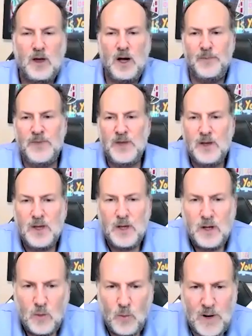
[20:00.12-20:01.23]
Um,
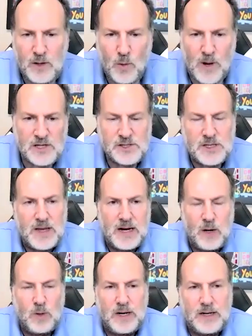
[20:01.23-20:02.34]
One question that
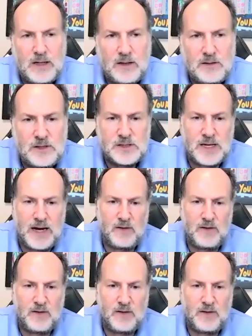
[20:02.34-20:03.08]
I wanted to just kind